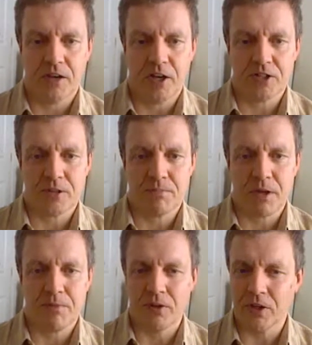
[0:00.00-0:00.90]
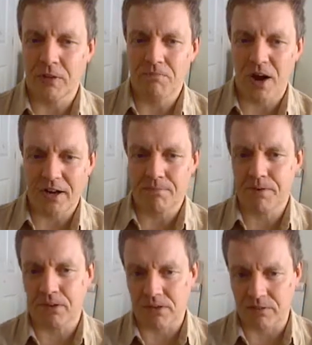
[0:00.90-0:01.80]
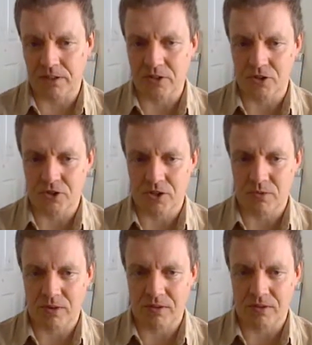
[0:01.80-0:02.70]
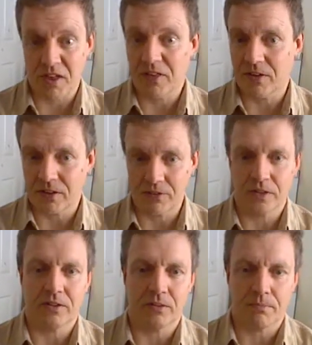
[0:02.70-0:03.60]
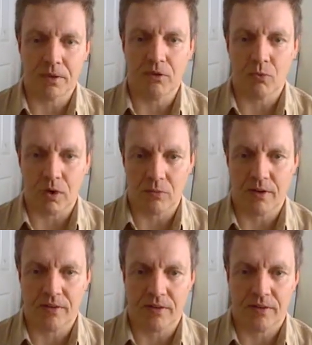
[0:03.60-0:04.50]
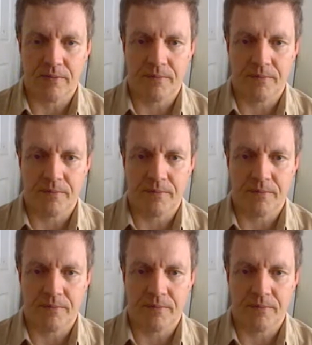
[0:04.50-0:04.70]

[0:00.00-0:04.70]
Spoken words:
It's the people that you might have built a relationship with that you didn't build one with.